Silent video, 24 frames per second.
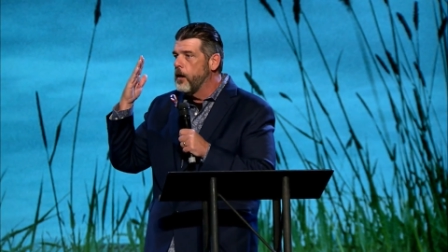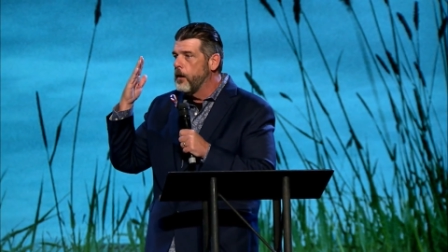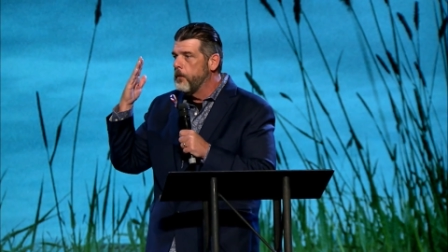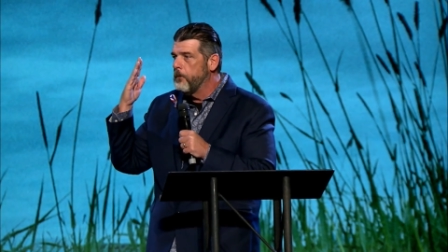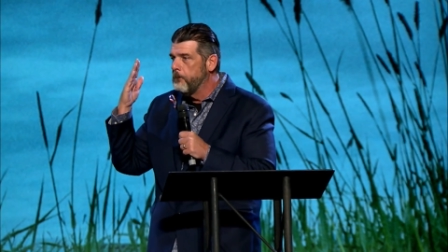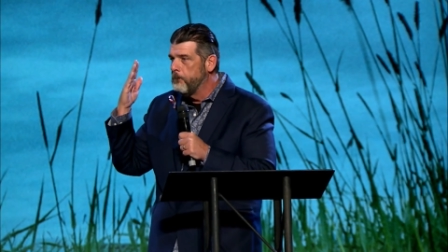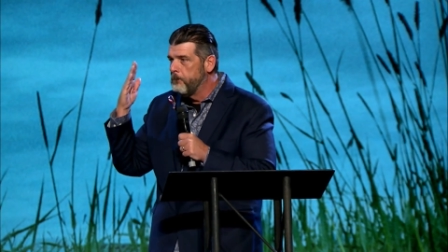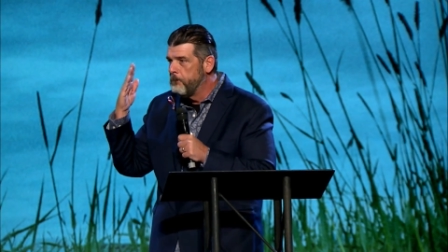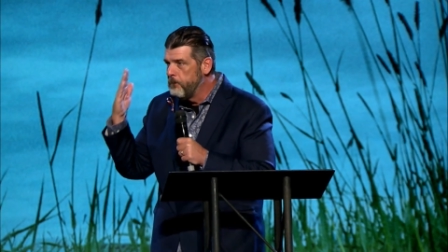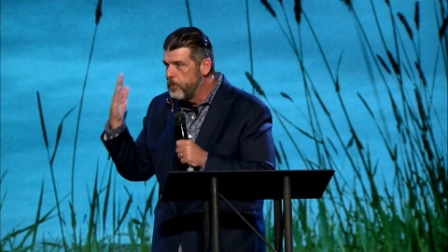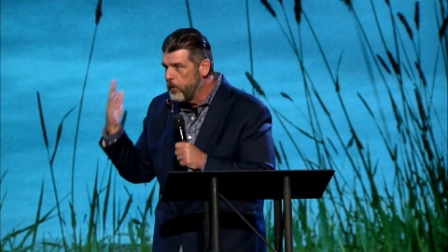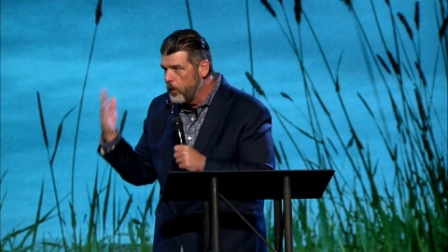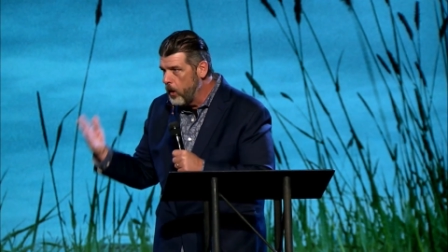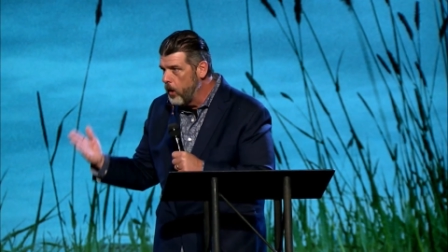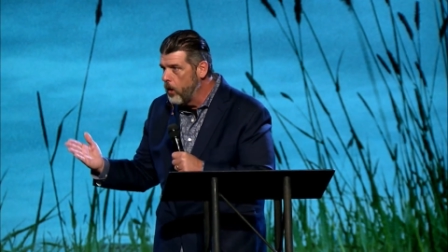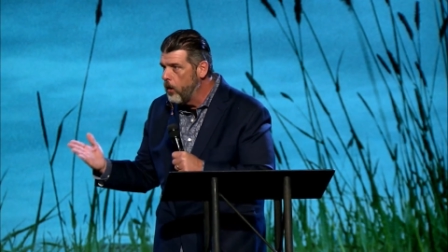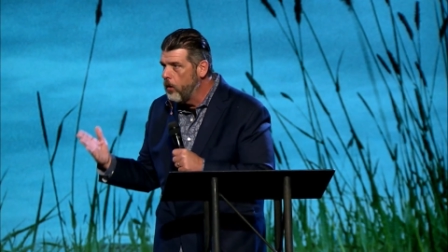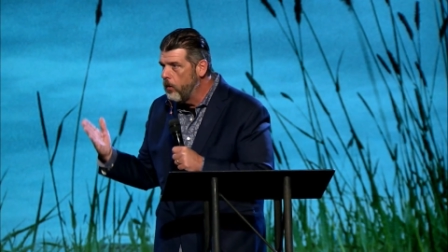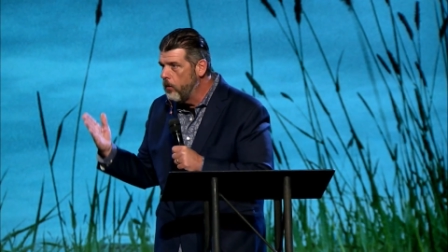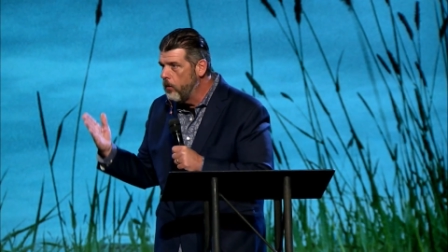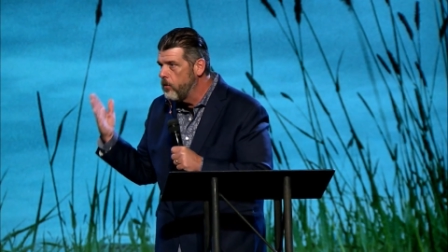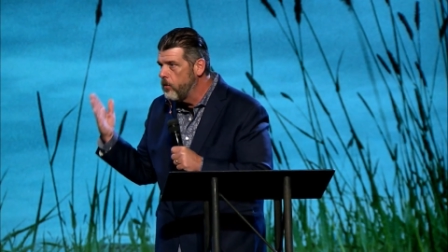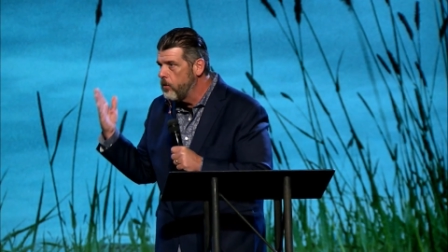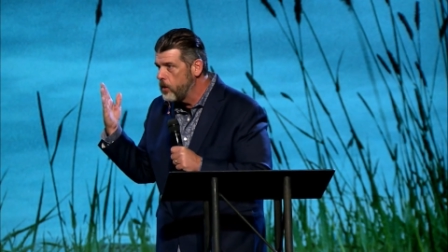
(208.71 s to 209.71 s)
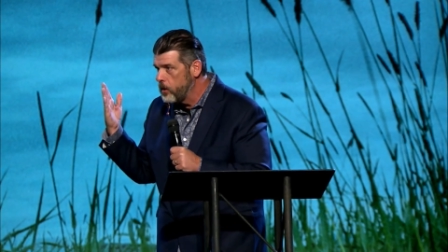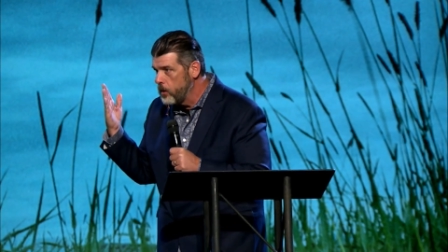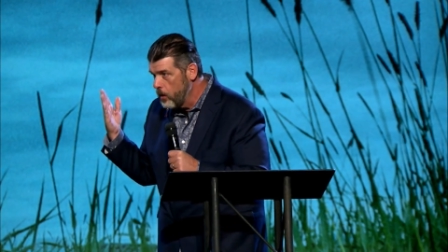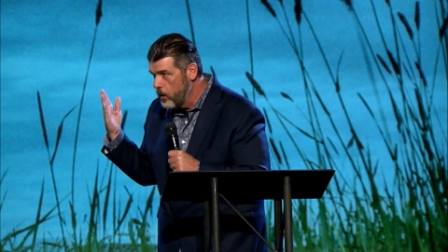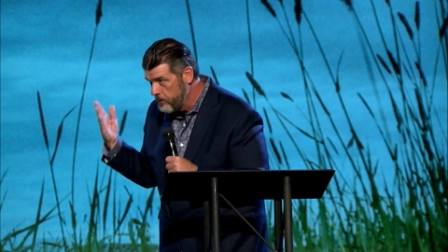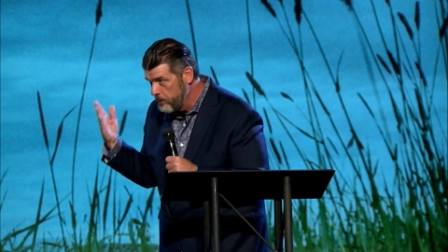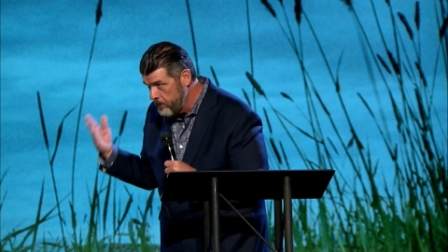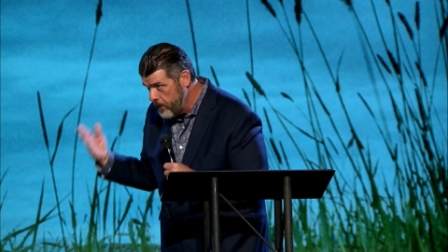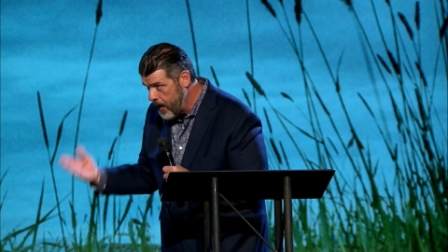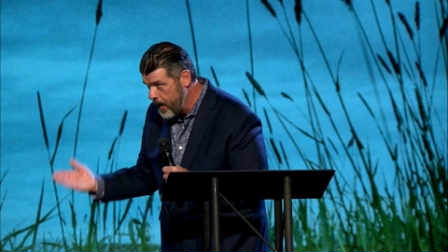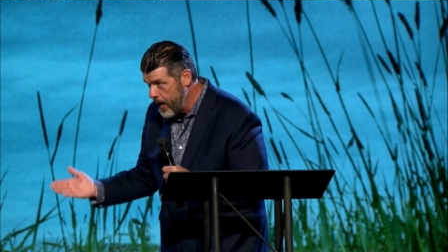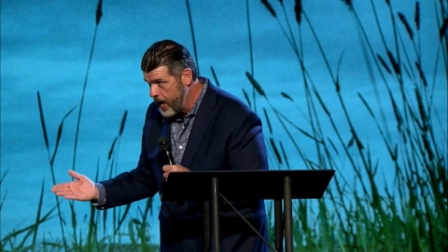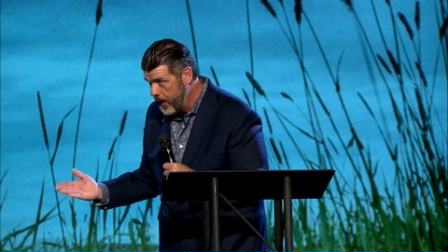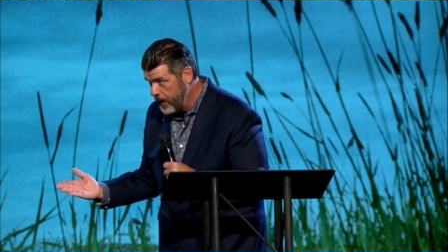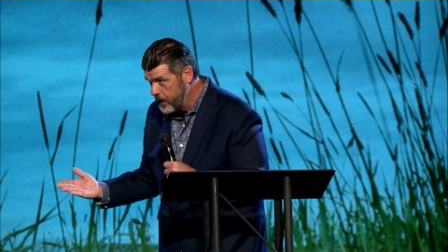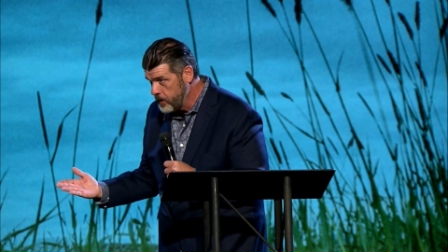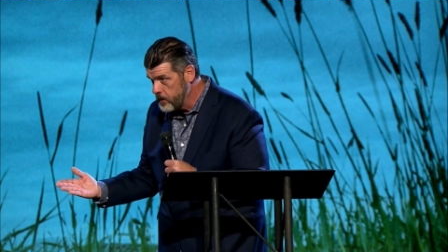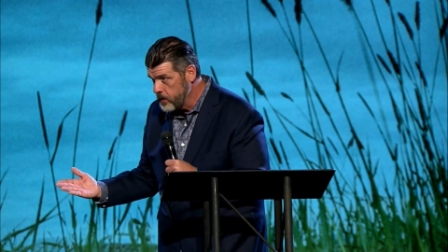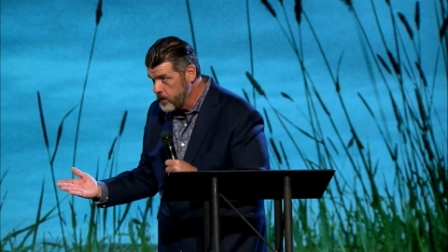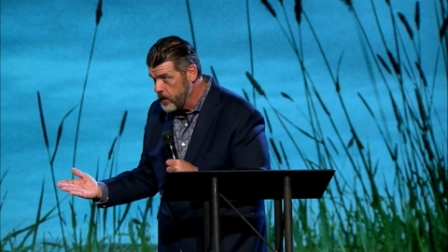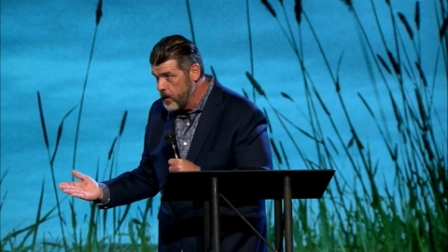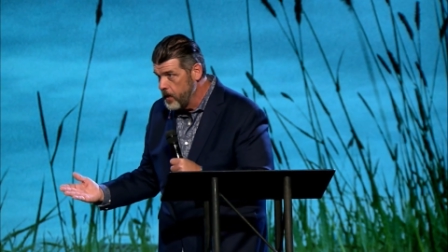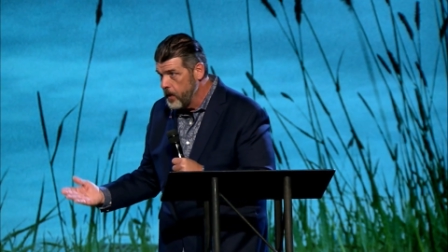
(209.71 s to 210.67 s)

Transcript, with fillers: blow your mind.